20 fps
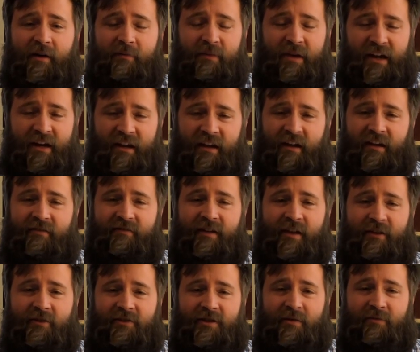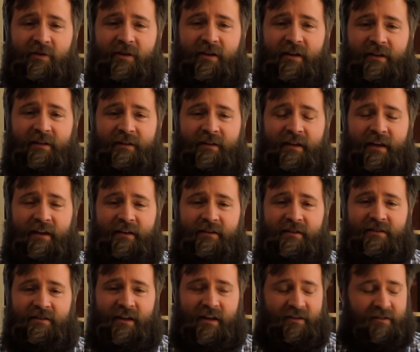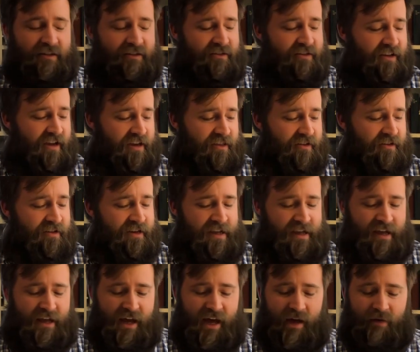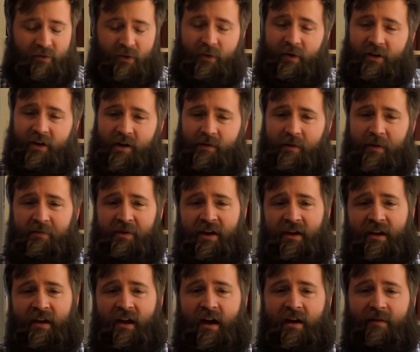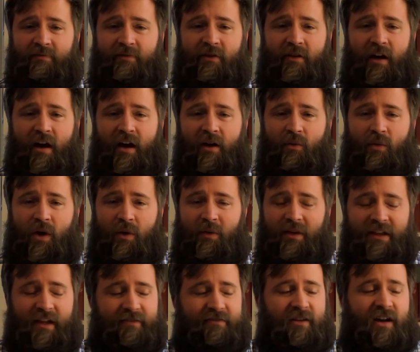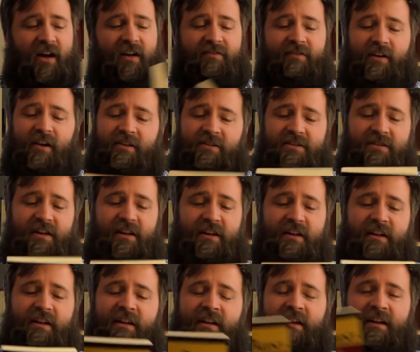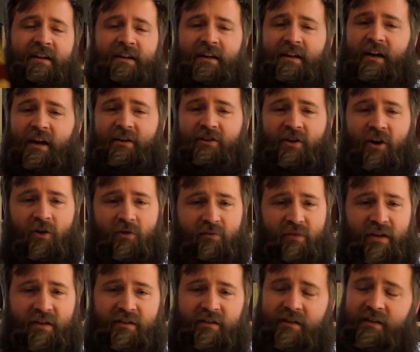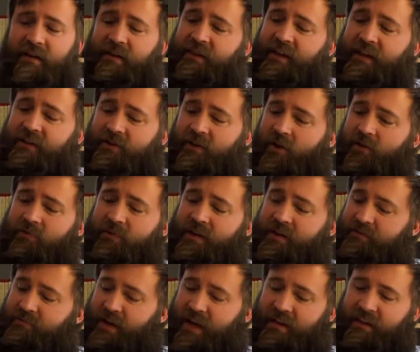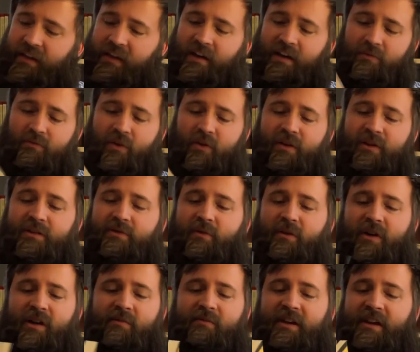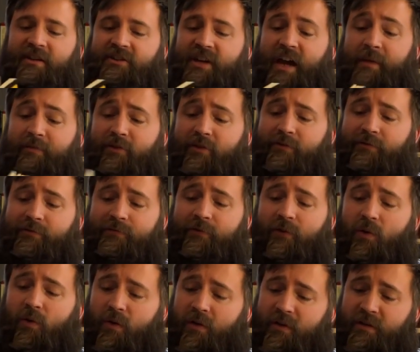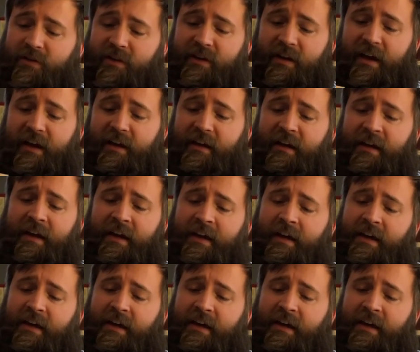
meeting and fellowshipping and discussing together. But we're going to be picking up where we left off in our study, Atonement, The Atonement by Leon Morris. We're going to be chapter 4 today,